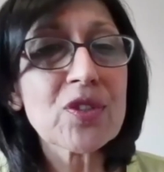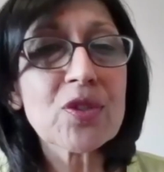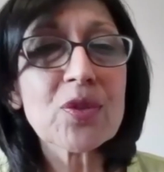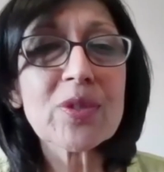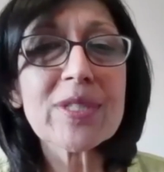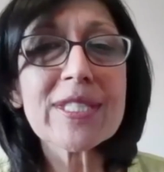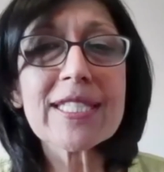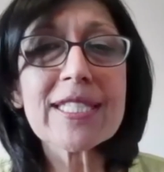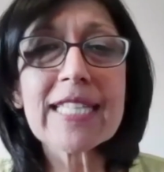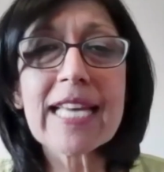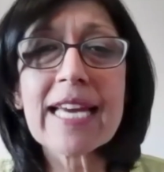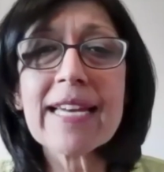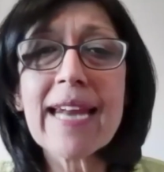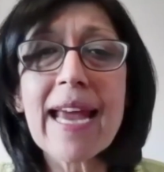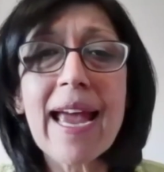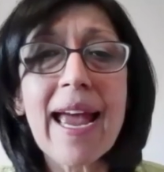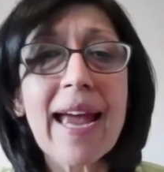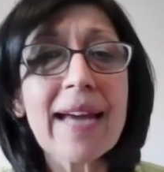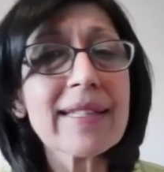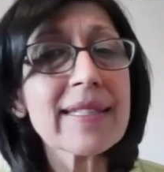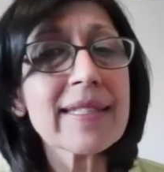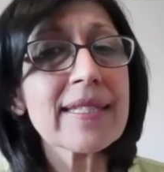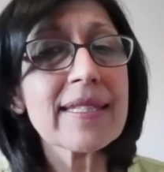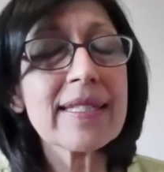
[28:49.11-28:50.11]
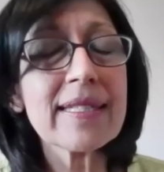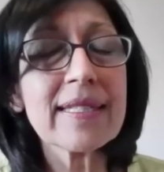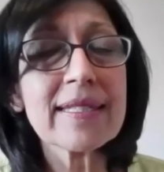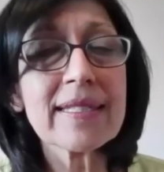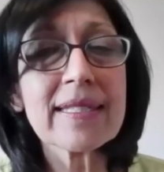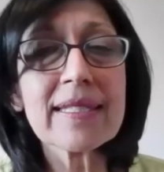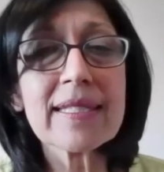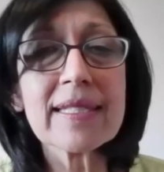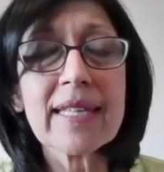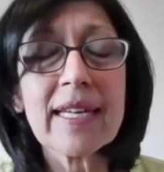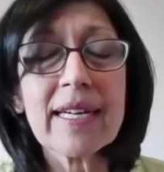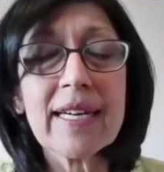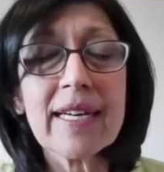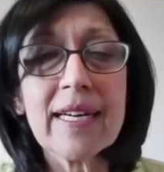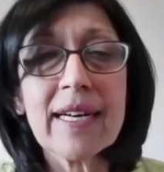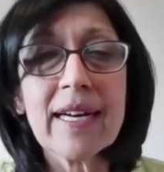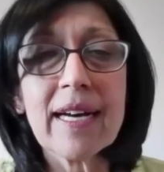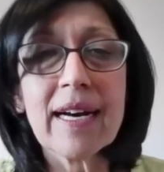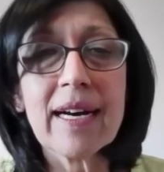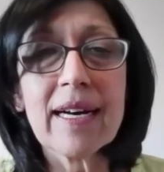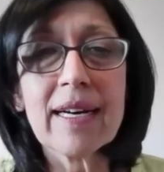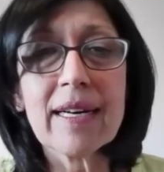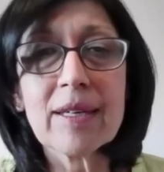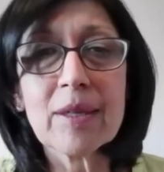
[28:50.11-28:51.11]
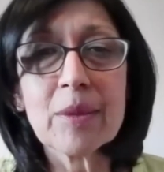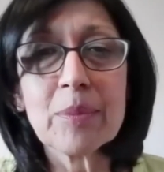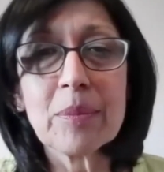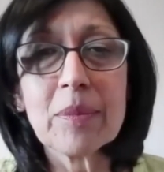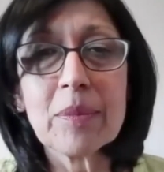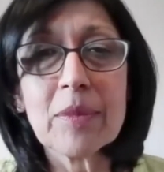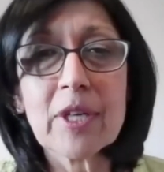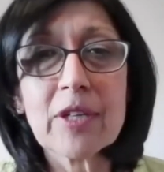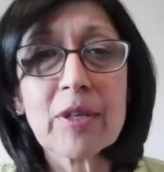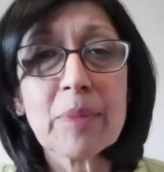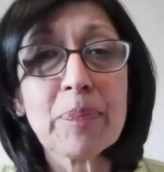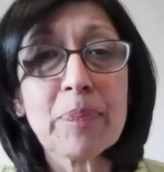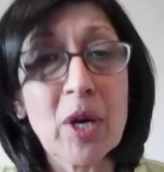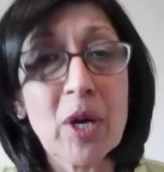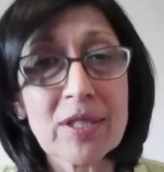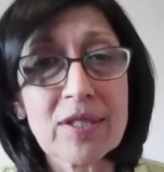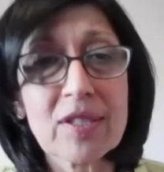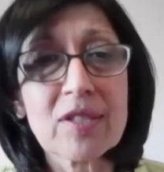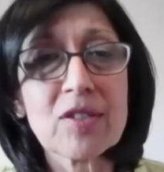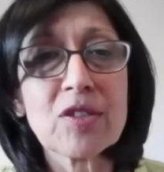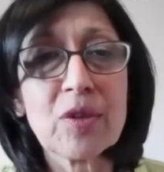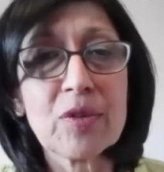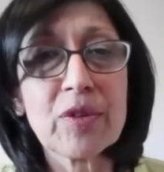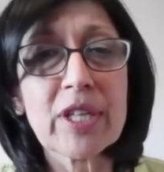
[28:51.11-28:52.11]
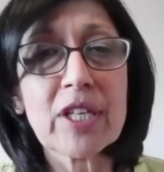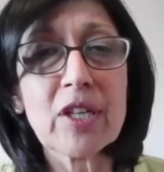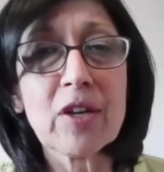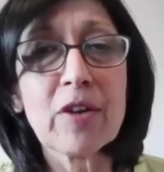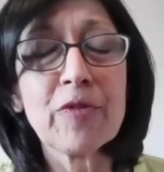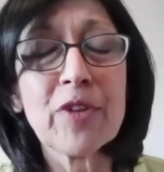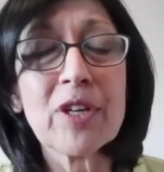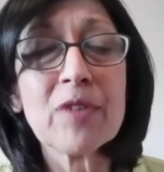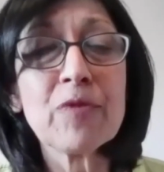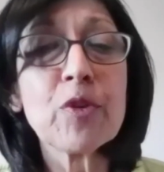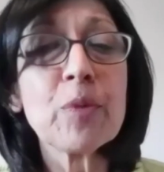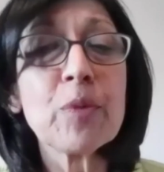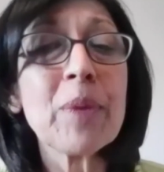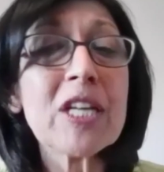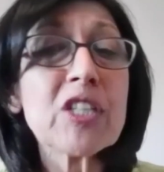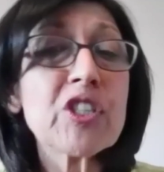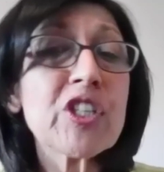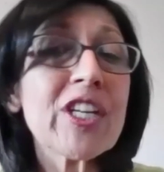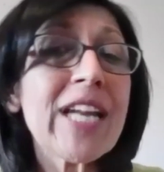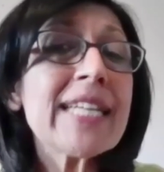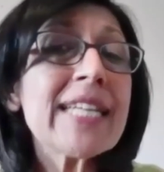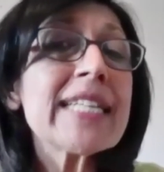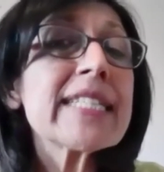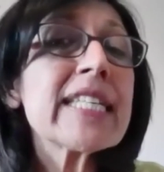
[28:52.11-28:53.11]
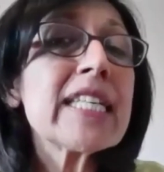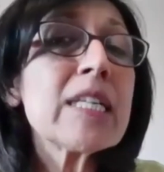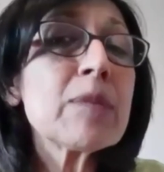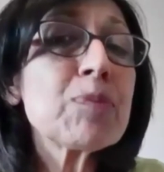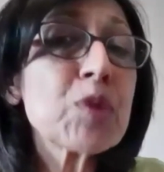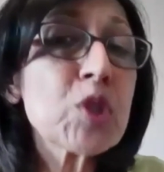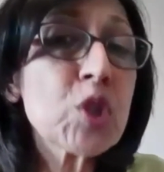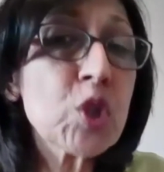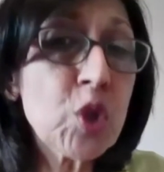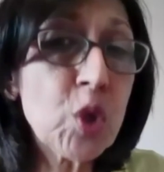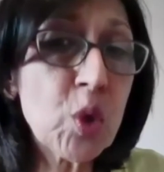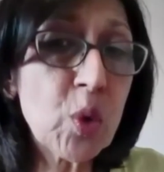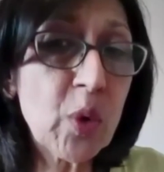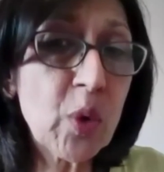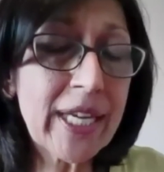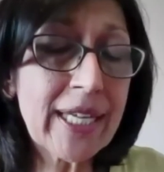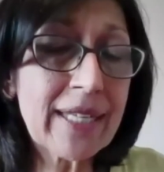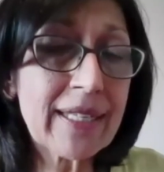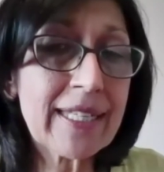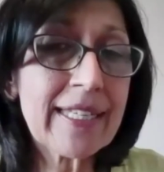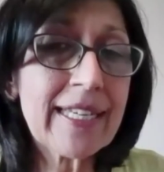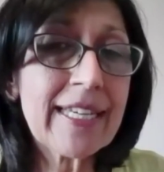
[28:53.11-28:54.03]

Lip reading: So it's an excellent repository of information, and it keeps growing.